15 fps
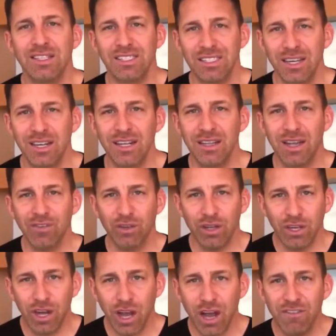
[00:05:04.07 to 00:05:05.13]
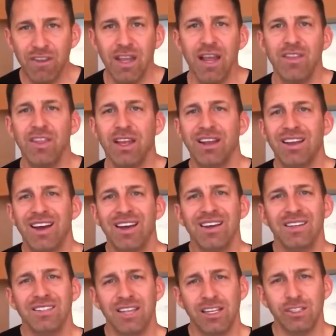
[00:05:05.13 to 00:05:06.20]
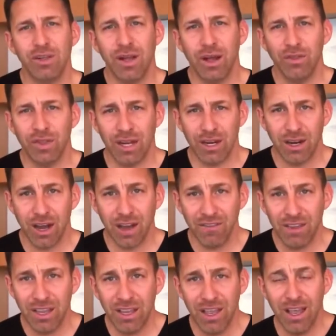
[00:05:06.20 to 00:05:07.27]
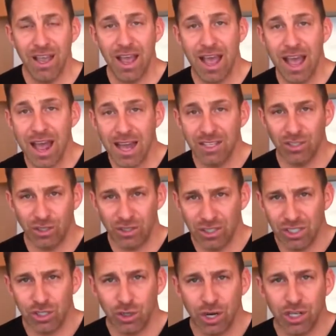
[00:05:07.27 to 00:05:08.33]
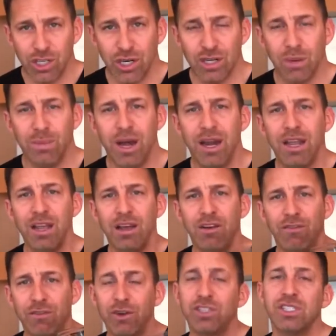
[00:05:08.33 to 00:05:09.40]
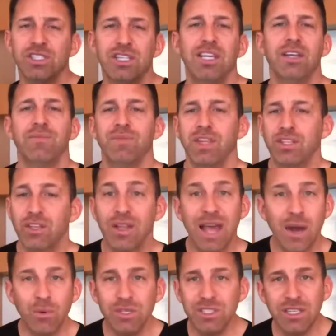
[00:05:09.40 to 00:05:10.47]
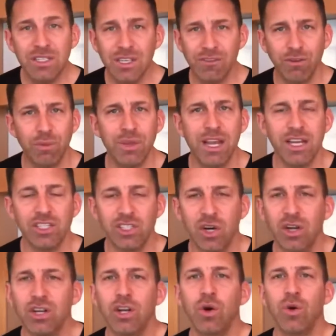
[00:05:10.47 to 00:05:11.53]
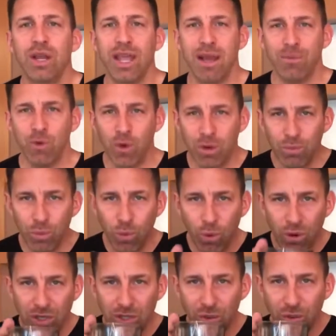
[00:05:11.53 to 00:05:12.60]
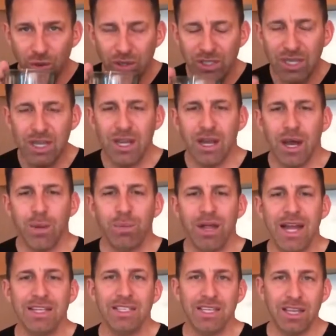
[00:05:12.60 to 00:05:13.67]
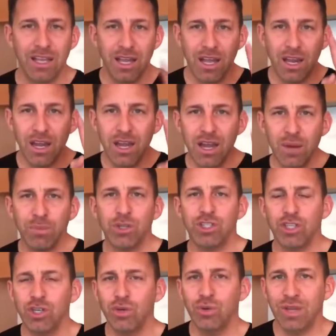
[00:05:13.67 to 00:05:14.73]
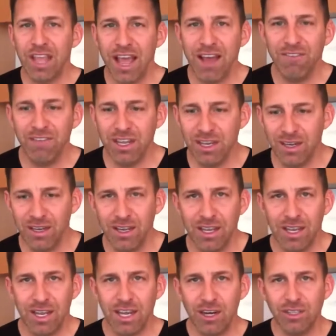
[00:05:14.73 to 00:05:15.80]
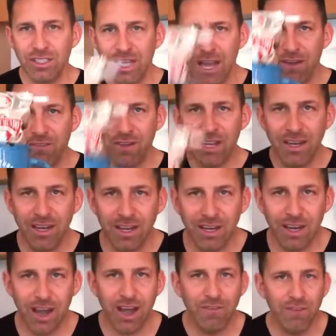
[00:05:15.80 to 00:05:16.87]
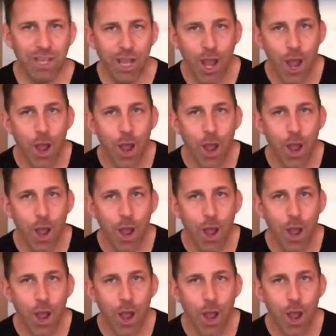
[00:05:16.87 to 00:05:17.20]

acidity level in coffee and the gut and intestinal health that coffee has or destruction on your body versus tea. So that was easy for me. I started to go, okay, I'm going more towards a black tea. Number two, caffeine. Here's caffeine in a coffee